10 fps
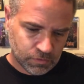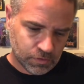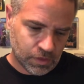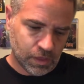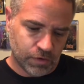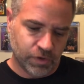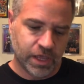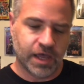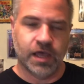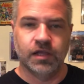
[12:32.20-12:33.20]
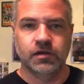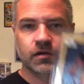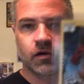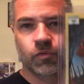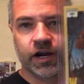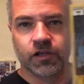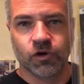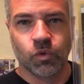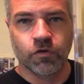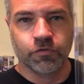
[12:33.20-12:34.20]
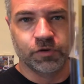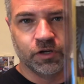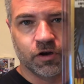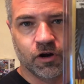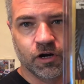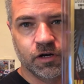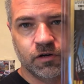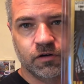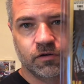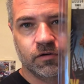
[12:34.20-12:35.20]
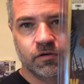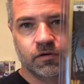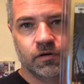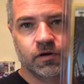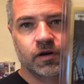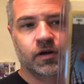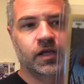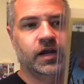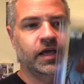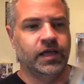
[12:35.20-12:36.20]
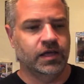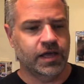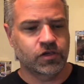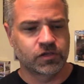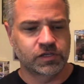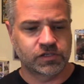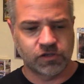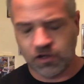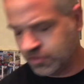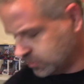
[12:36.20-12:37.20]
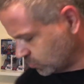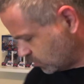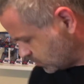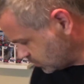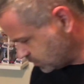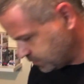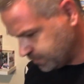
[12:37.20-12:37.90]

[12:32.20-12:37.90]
And then we had a regular Wolverine card. And I actually saw this one.